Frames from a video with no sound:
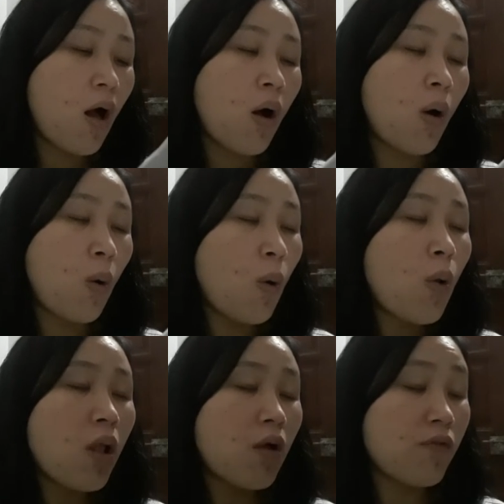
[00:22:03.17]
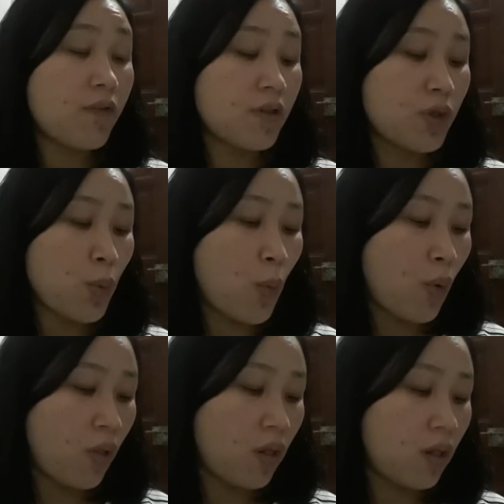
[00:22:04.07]
all over the
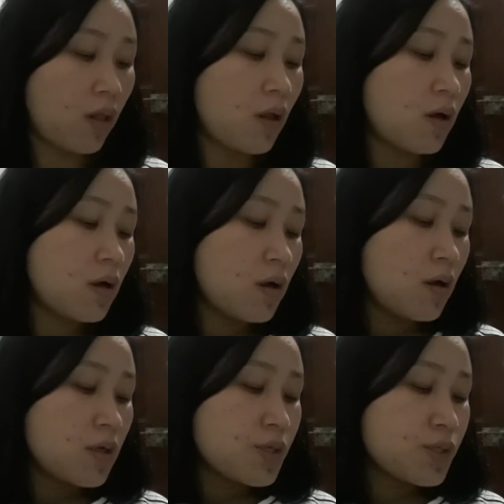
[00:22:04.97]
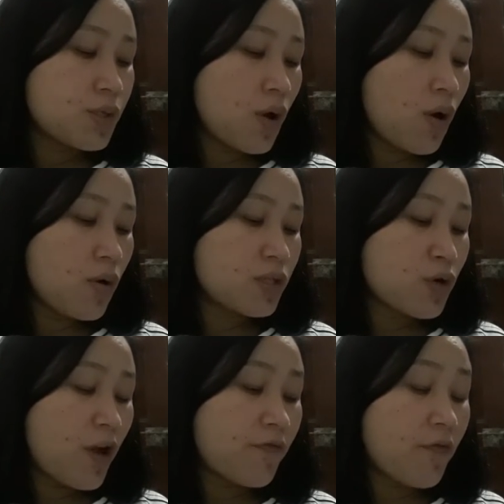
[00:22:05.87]
world. So
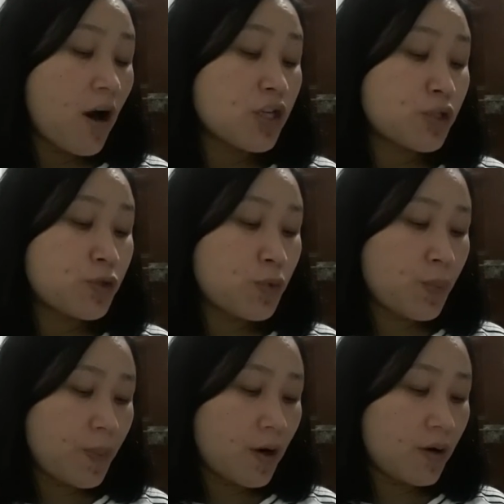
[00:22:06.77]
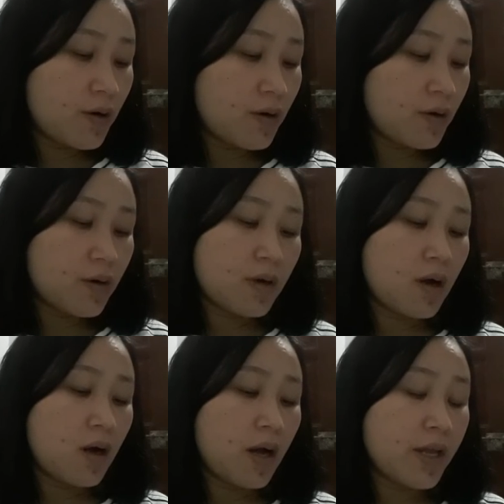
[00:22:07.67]
you can find super
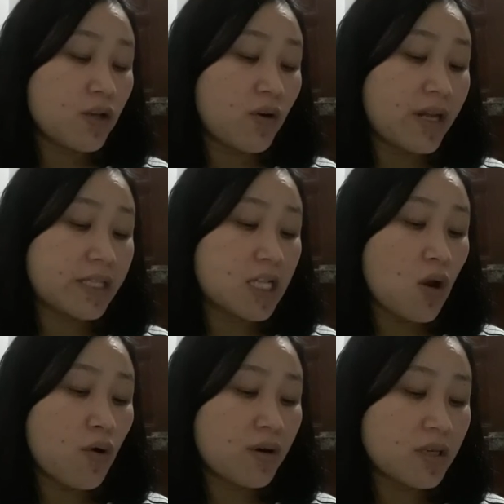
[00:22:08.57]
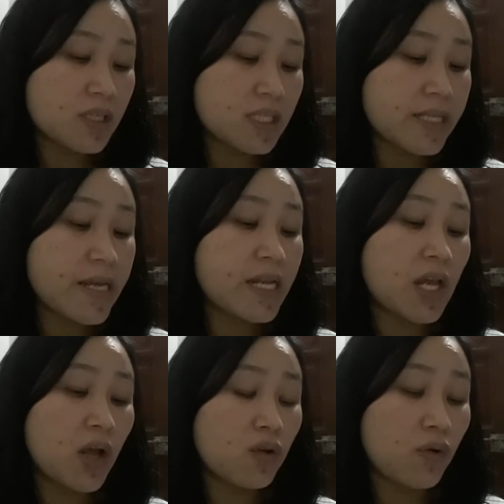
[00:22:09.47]
English learners
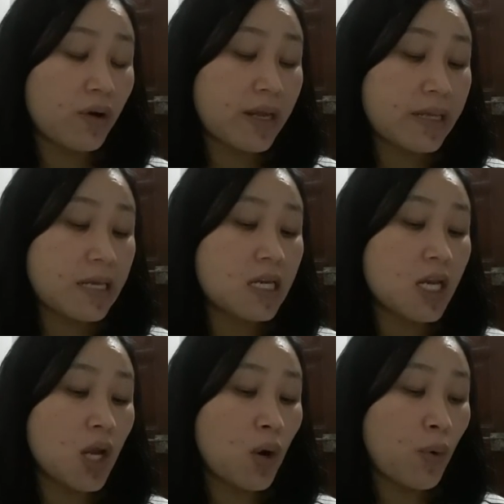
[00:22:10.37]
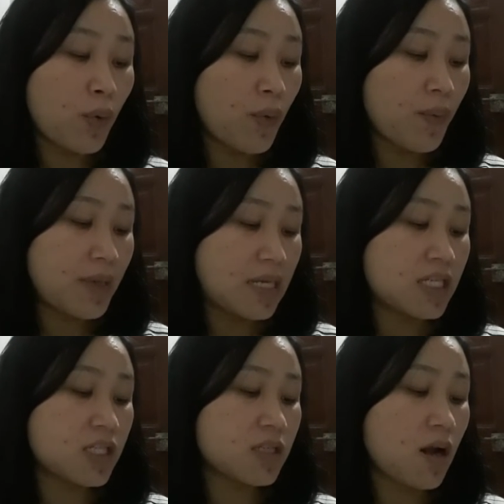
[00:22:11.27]
in English in Europe,
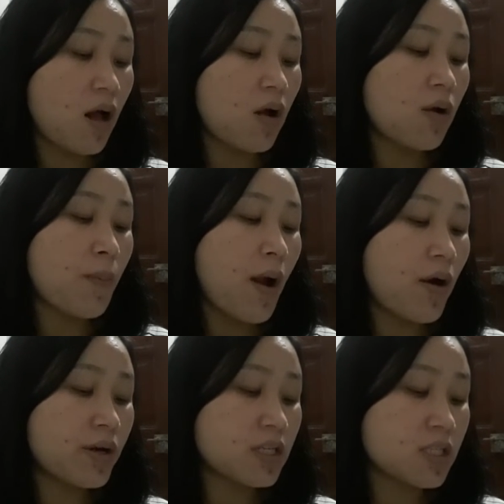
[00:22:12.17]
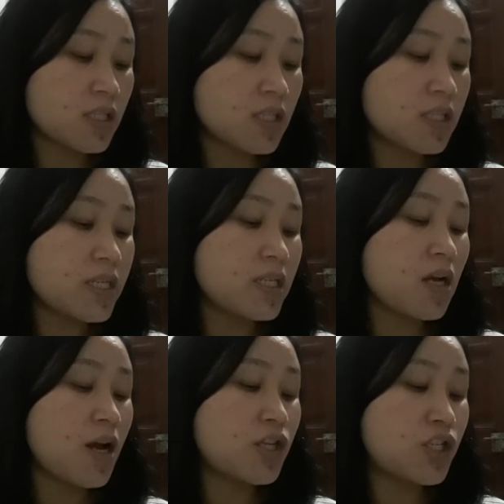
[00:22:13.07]
in South America, in
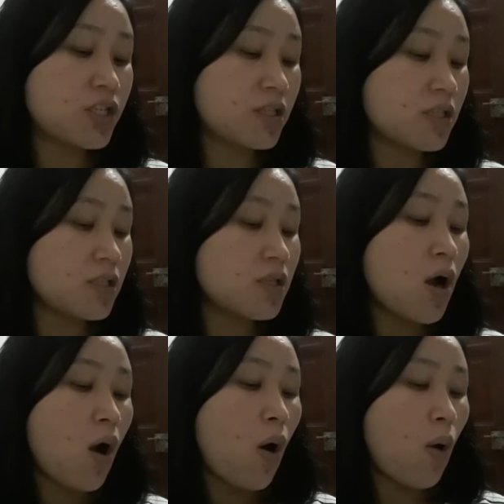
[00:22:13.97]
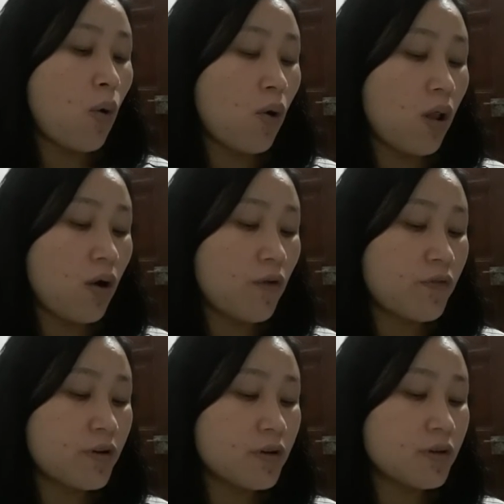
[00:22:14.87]
Asia, all
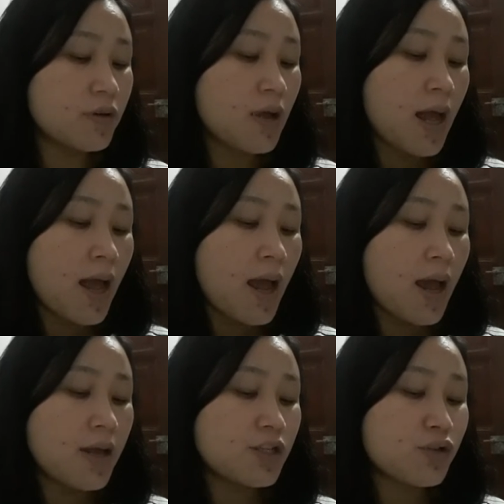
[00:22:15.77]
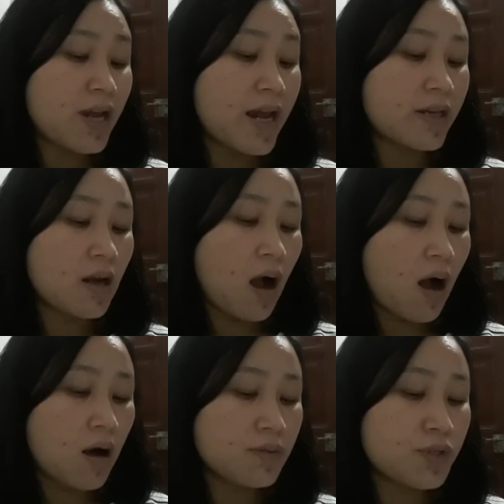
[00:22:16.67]
over, and you can
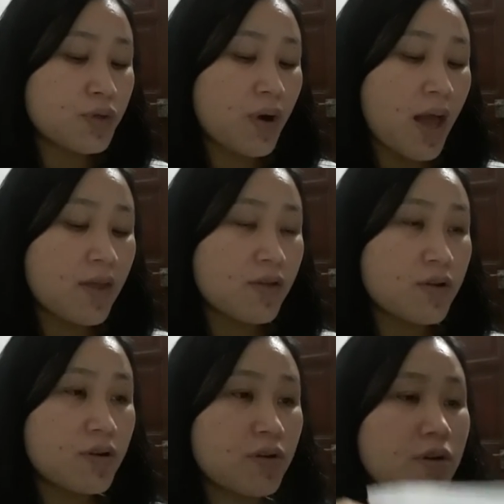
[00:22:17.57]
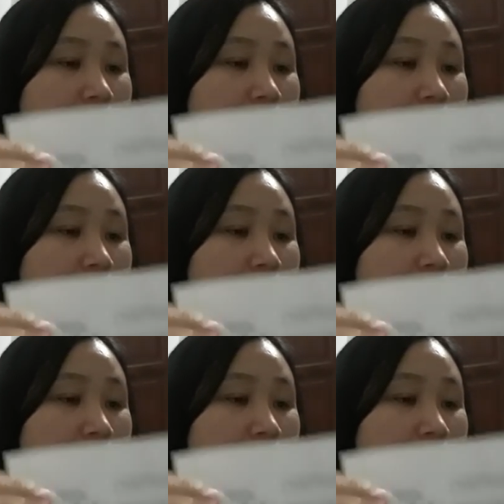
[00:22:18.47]
come together